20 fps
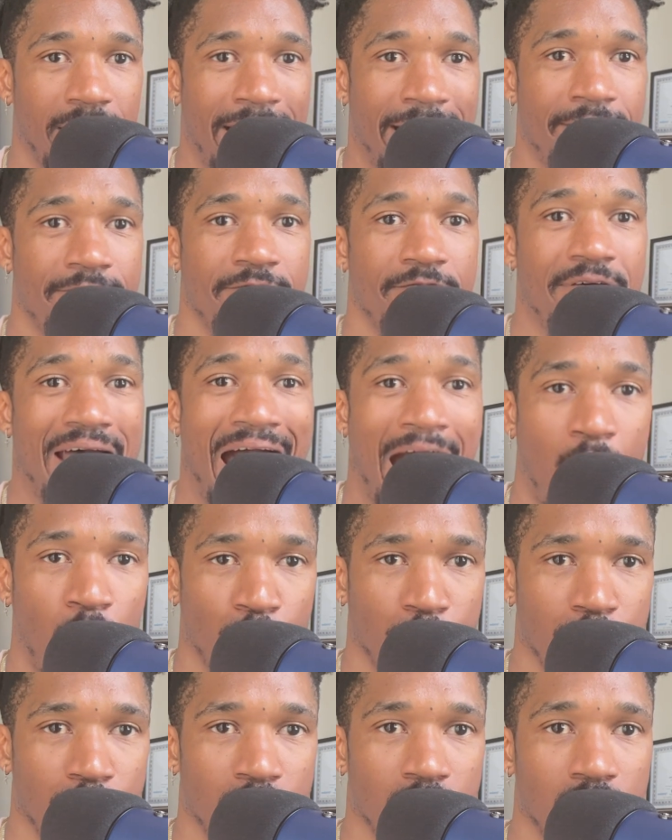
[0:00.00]
and
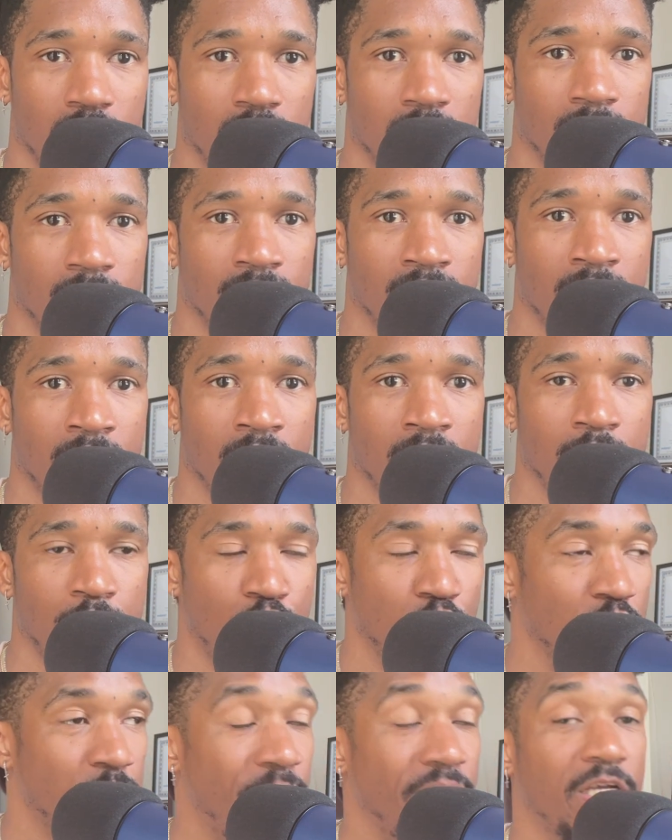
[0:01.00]
value.
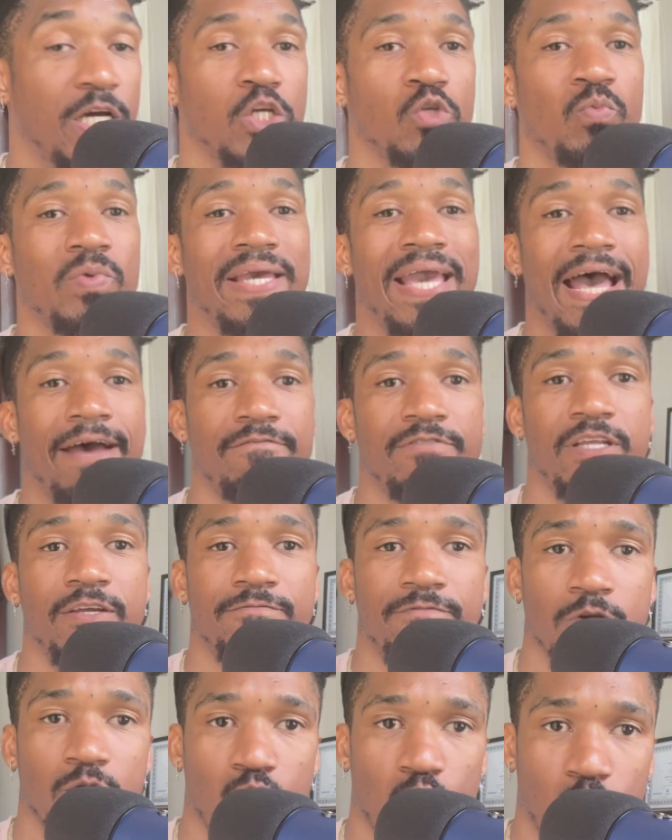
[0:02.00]
Just because we have
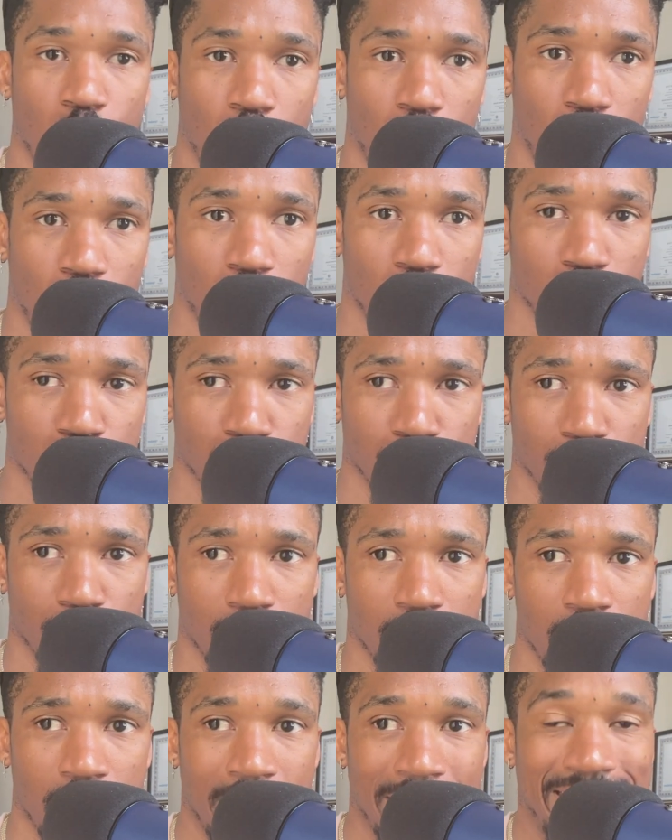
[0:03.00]
different roles,